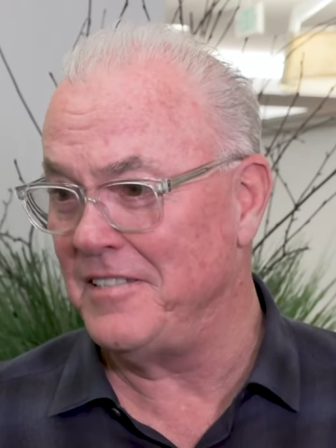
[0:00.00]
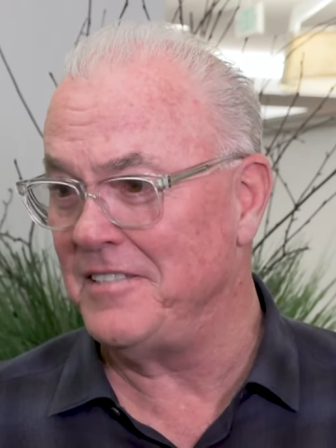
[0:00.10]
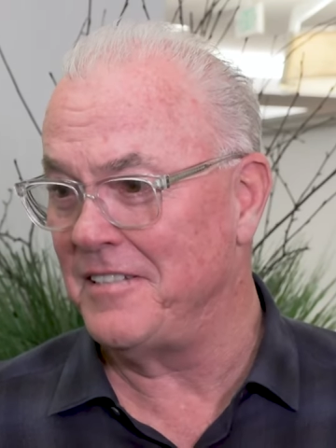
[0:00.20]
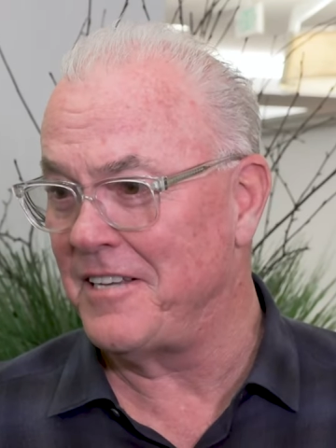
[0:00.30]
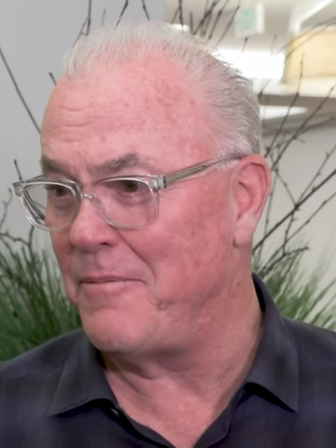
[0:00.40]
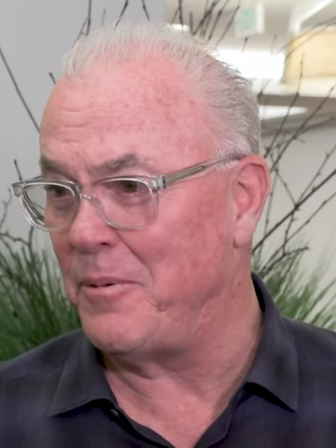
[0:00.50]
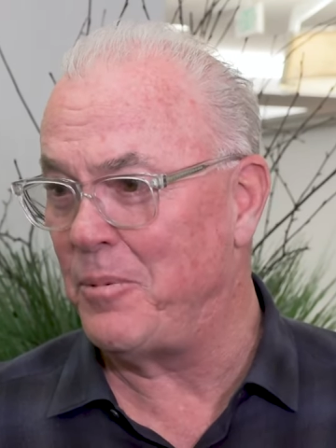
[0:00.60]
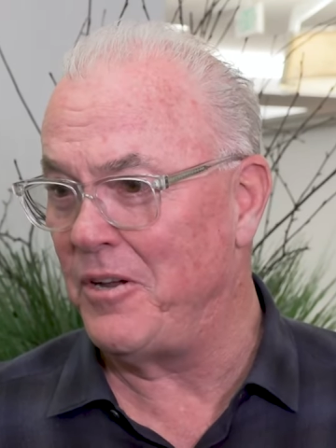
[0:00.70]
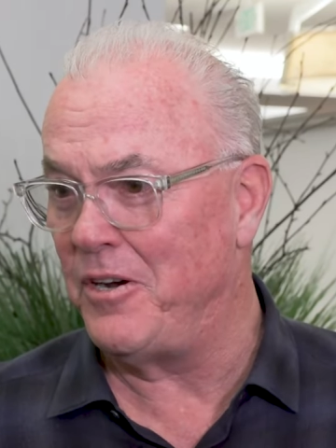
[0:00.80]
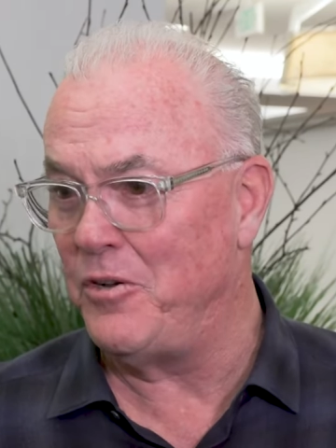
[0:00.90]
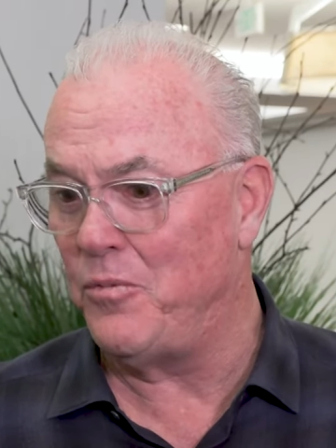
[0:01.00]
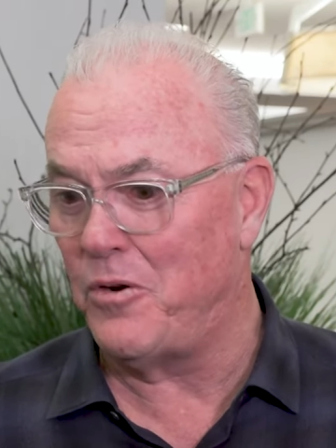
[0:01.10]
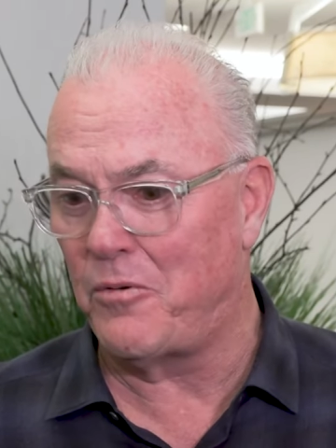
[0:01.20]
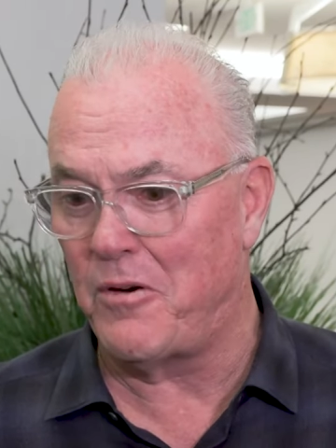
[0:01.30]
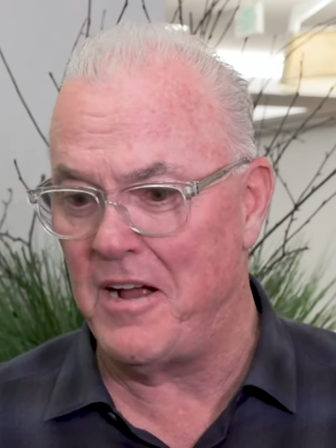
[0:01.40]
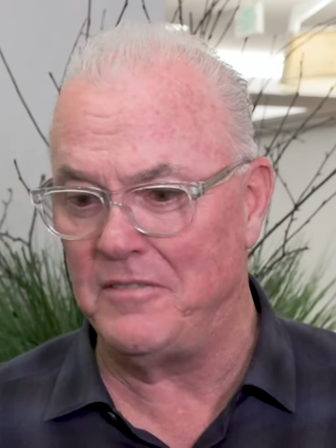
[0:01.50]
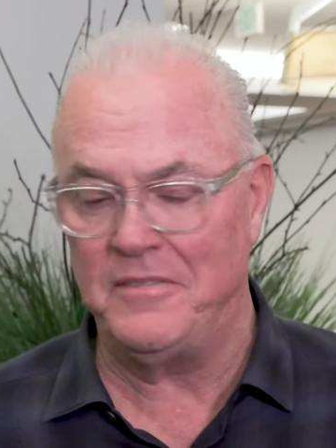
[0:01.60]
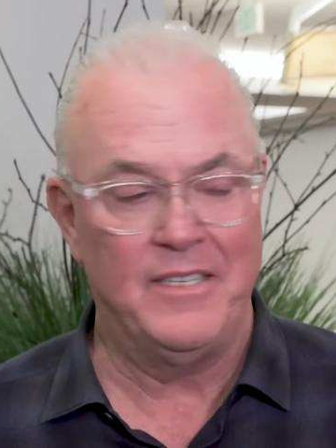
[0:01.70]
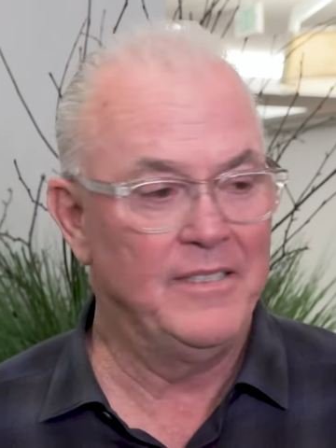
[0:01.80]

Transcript: He's the type of player you want around.